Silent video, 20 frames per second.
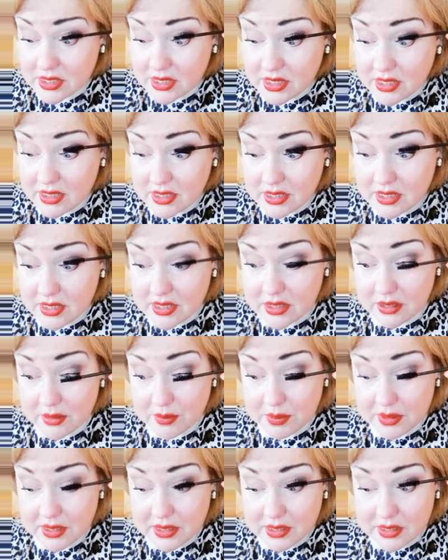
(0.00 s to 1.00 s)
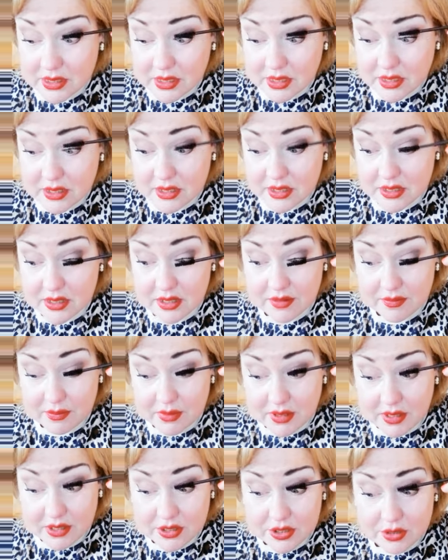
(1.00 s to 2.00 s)
a little bit. It's giving
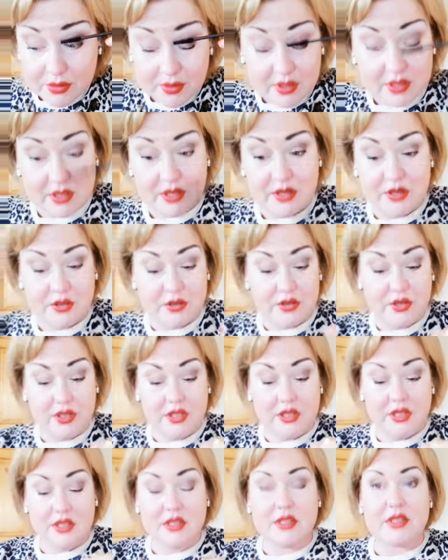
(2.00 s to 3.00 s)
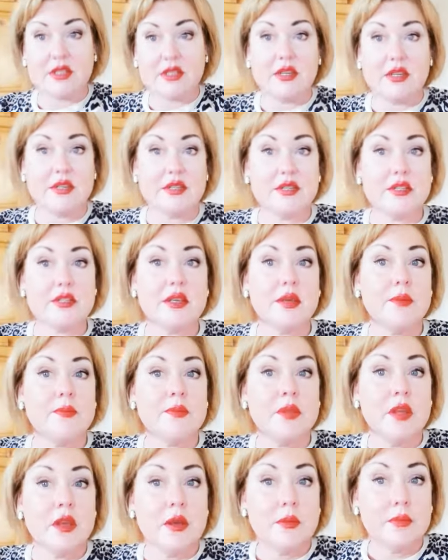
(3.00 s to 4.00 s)
me age away there now, classic 90s.
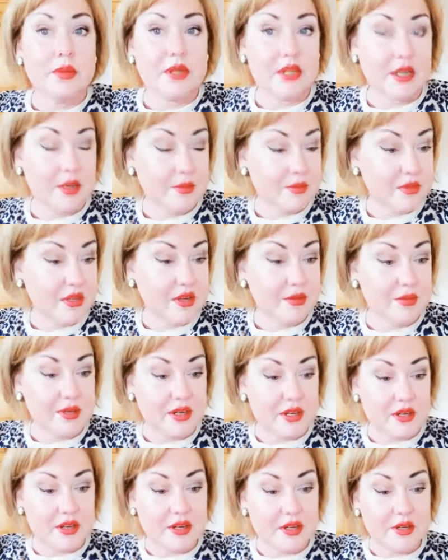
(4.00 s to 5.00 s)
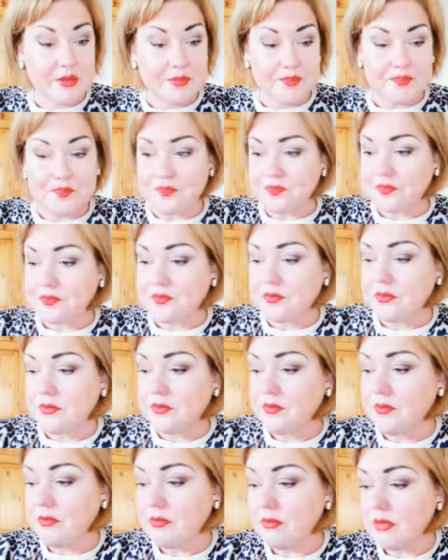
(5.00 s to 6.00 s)
But there we are.
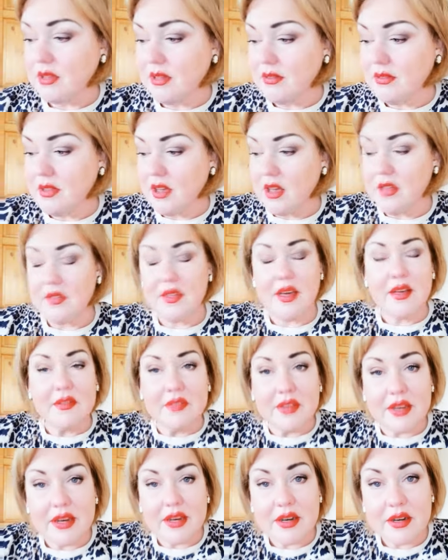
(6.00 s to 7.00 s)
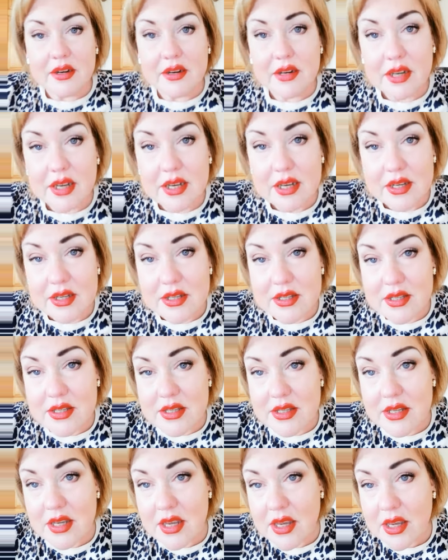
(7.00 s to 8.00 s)
Now, that there
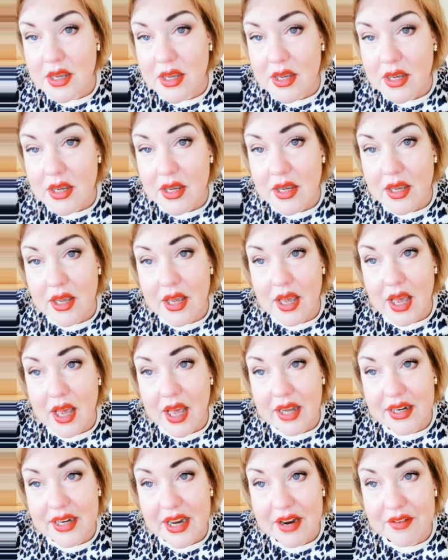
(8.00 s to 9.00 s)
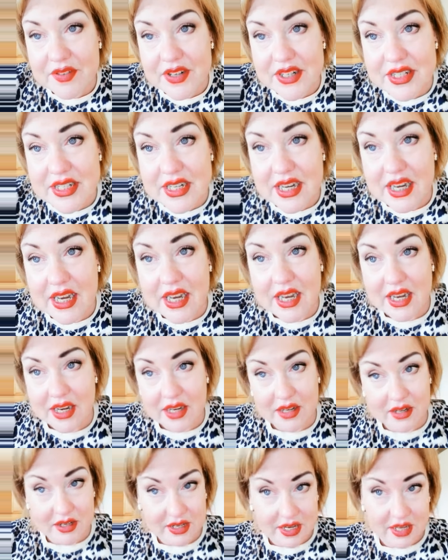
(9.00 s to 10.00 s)
is an
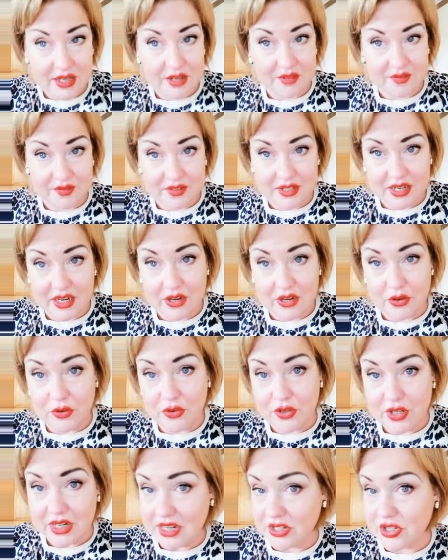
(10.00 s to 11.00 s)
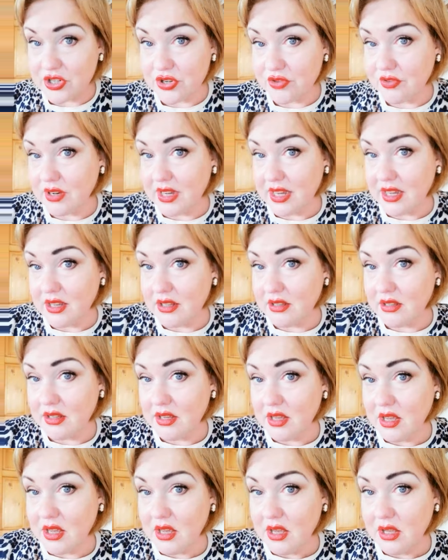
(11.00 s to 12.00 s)
everyday kind of au naturel
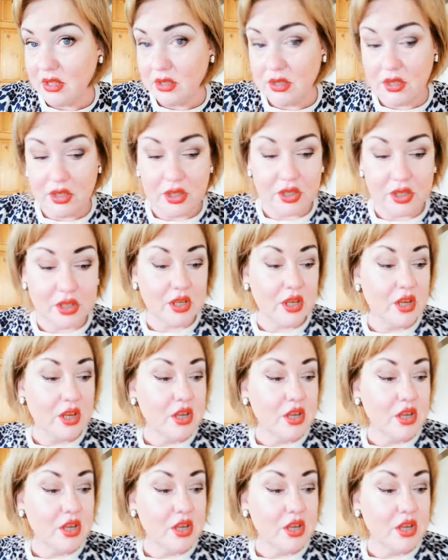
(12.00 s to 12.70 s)
look.